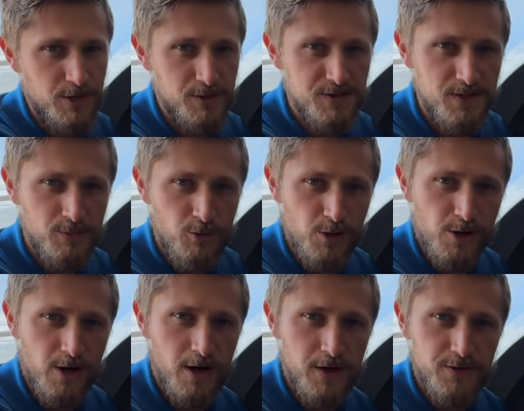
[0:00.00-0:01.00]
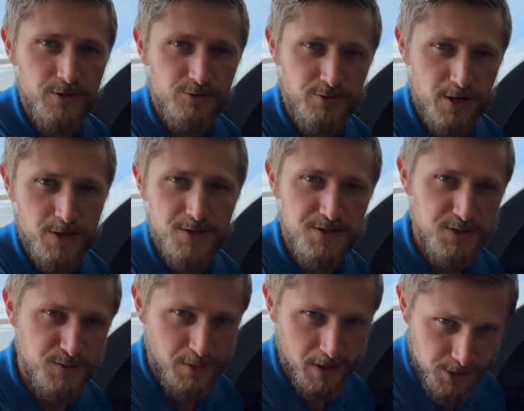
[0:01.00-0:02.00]
doing some work on the rear
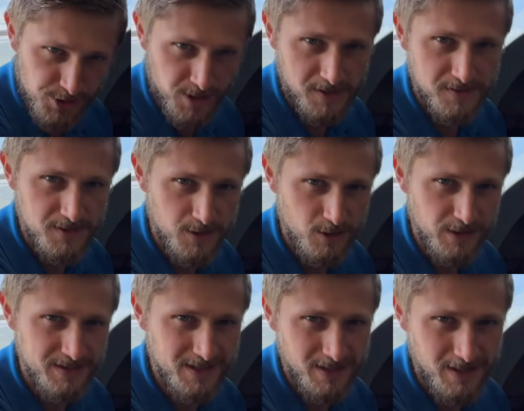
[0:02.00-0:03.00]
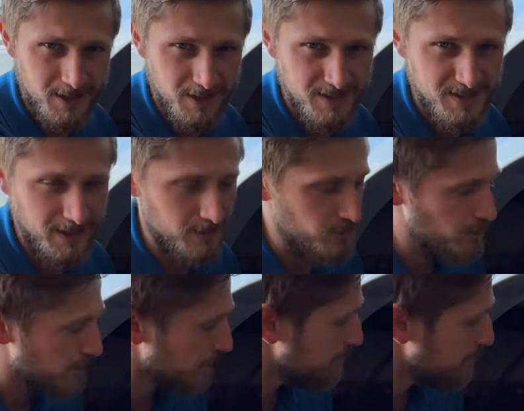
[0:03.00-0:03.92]
suspension. So let's get in here and take a look.